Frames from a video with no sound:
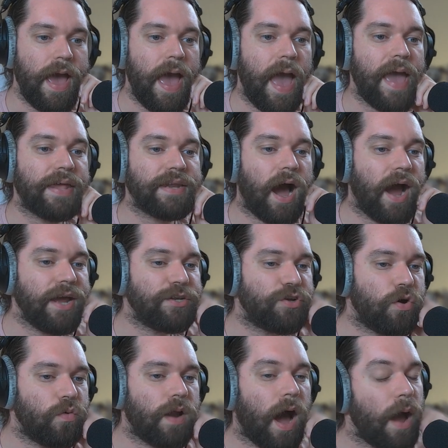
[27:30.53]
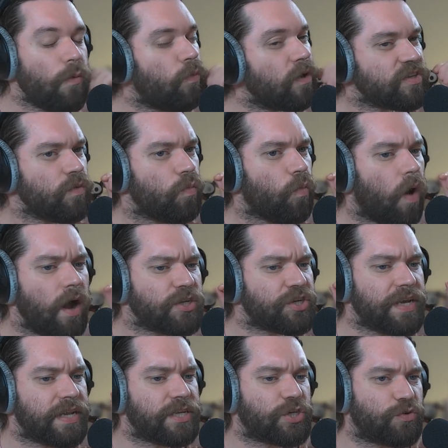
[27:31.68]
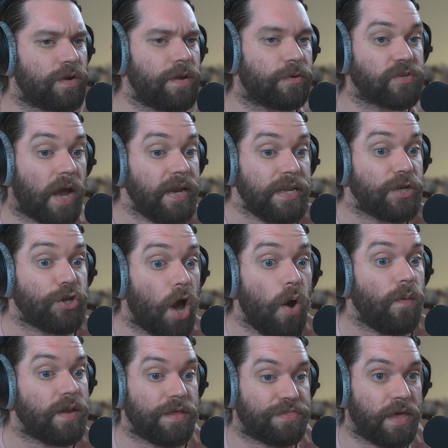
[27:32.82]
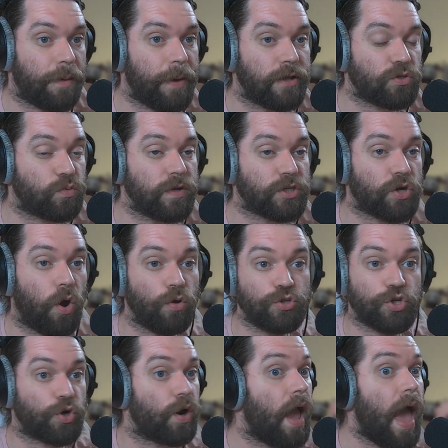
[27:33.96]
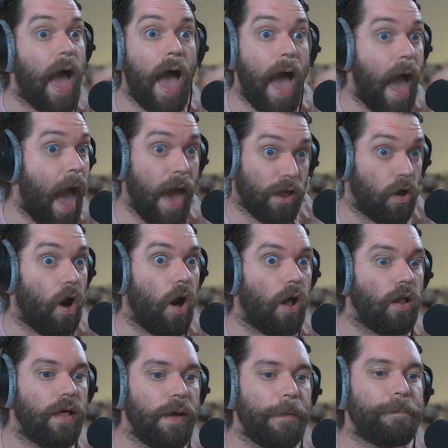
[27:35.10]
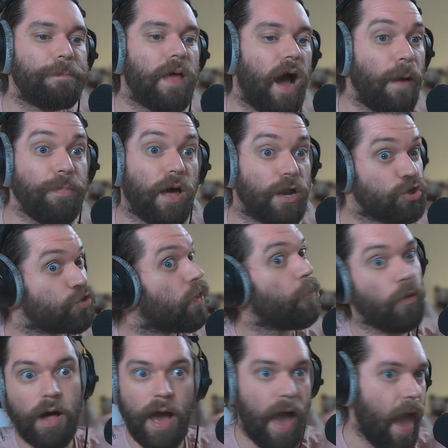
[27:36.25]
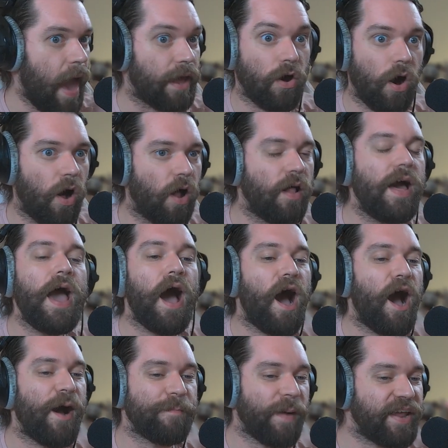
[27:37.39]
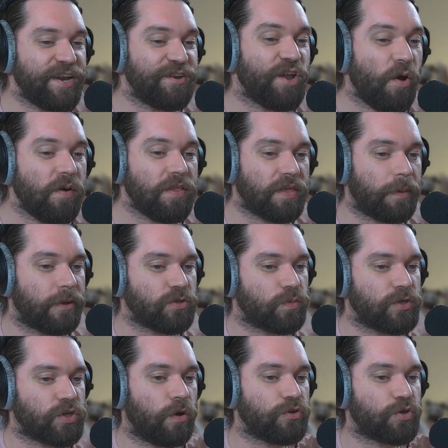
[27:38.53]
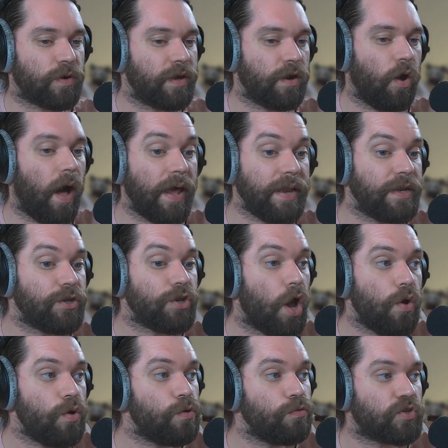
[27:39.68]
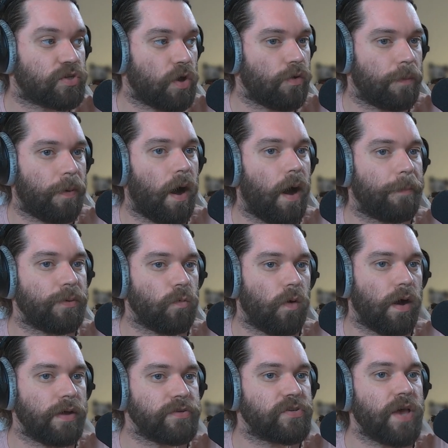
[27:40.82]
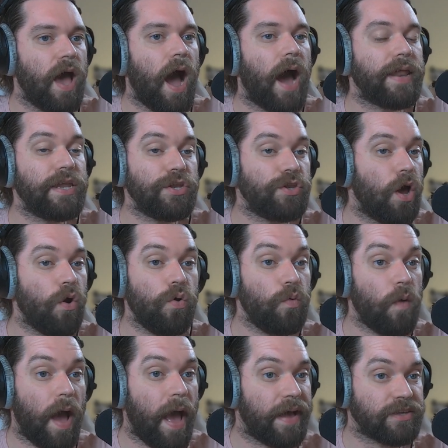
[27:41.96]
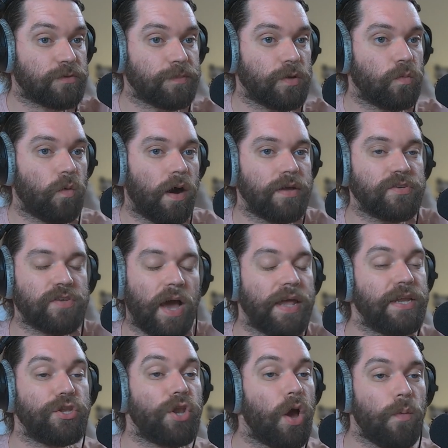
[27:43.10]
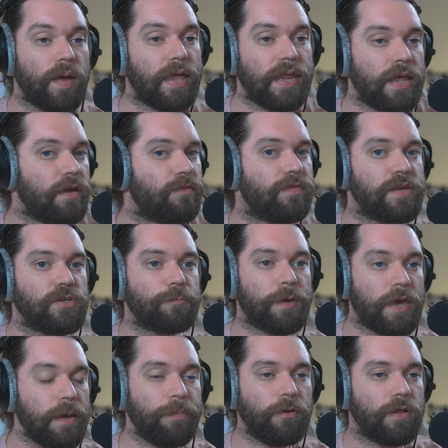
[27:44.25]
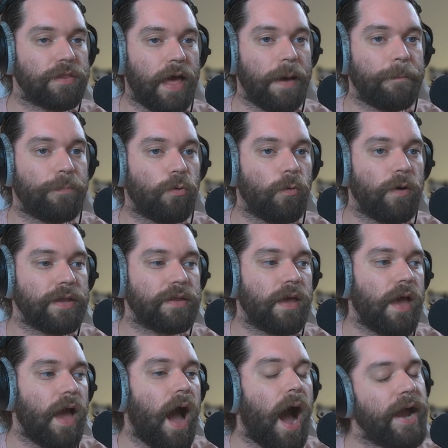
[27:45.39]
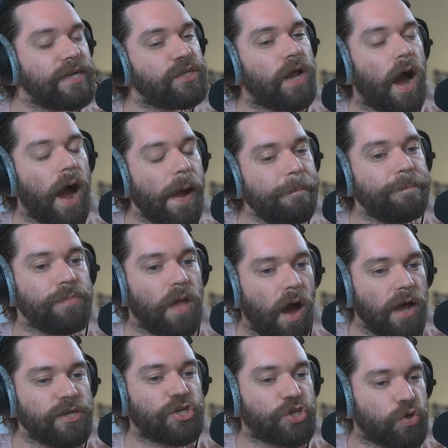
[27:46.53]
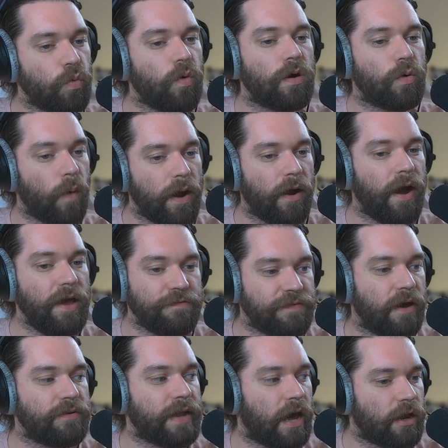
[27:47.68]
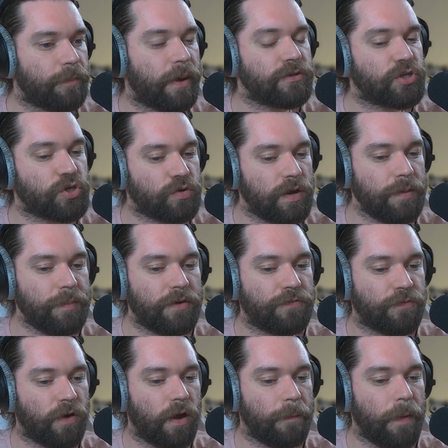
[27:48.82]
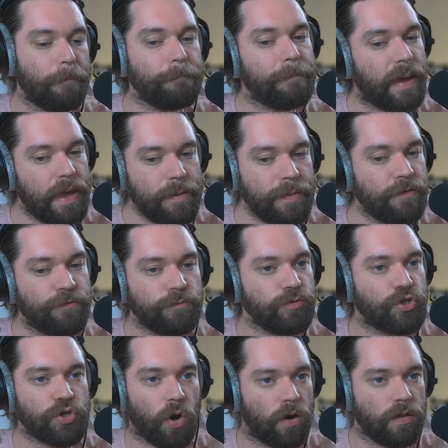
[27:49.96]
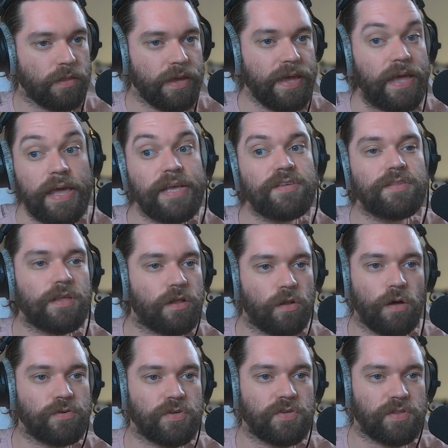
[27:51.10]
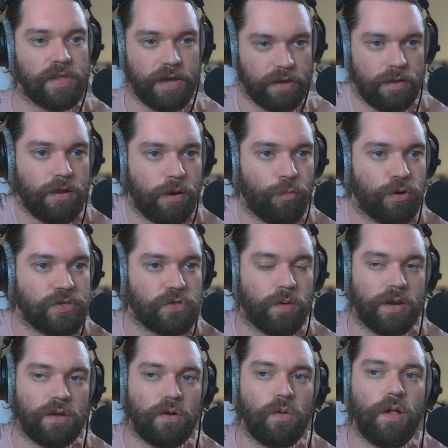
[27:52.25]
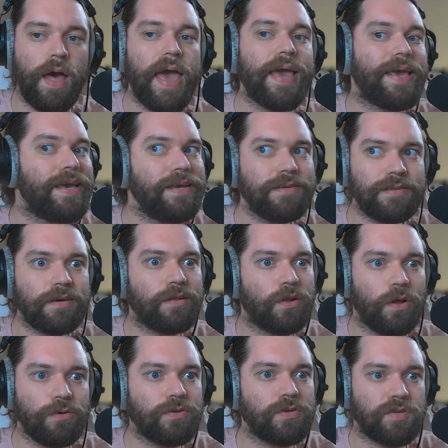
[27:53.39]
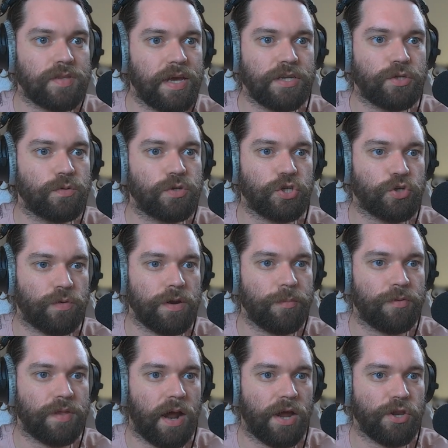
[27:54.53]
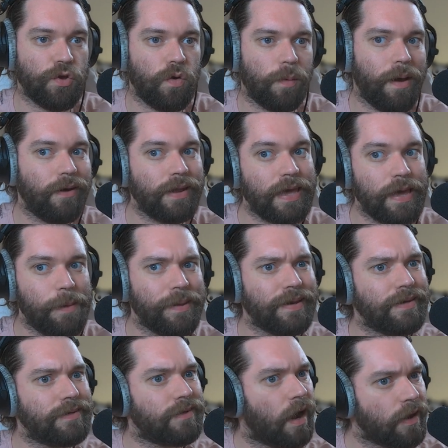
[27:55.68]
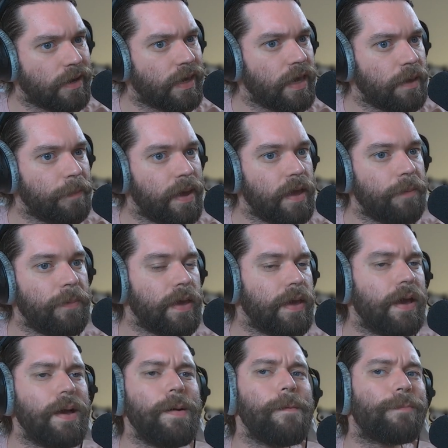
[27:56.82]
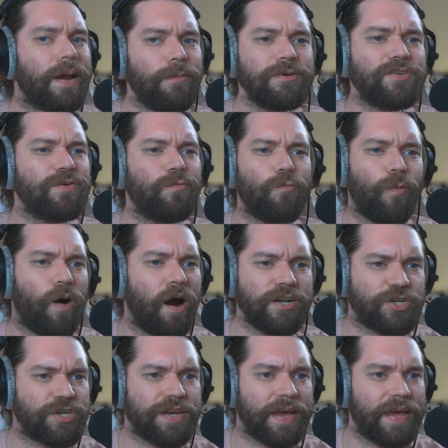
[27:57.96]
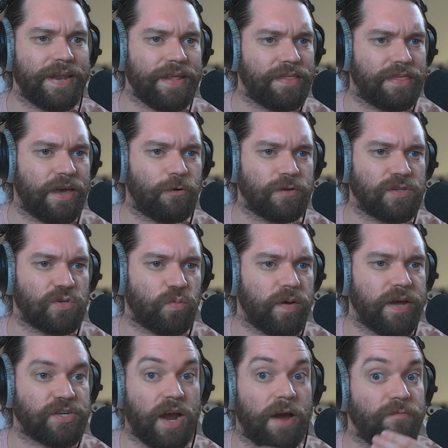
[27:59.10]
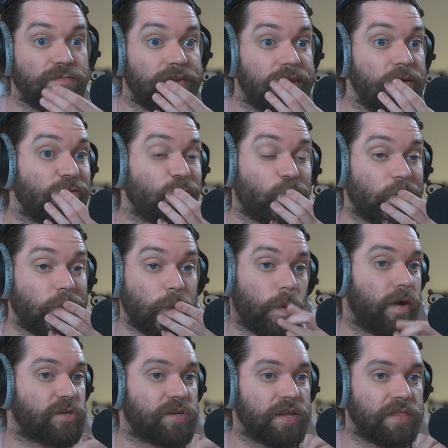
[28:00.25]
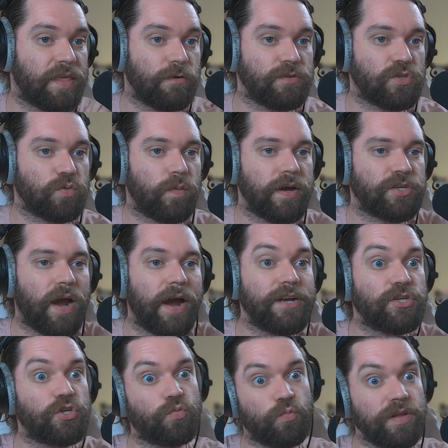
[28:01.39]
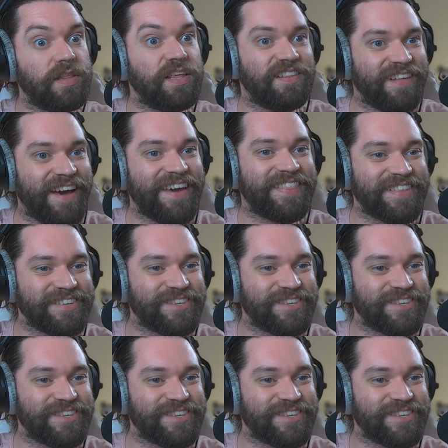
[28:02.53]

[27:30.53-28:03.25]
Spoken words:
And I wasn't watching any streamers. I didn't know anything about Twitch culture at all. I'm not in trouble at all. I didn't know anything about Twitch culture at all. I didn't know who Soda Poppin was. I didn't know who Asmon was. I didn't know any of these people at that point. I'm not sure where I found out about streaming from. Maybe from Charlie. He's the closest thing, Moist Critical. He's the closest thing to a streamer that I knew about. Him and Donkey, maybe. But I wasn't watching anything on Twitch. I've never really watched anything on Twitch. I just really like this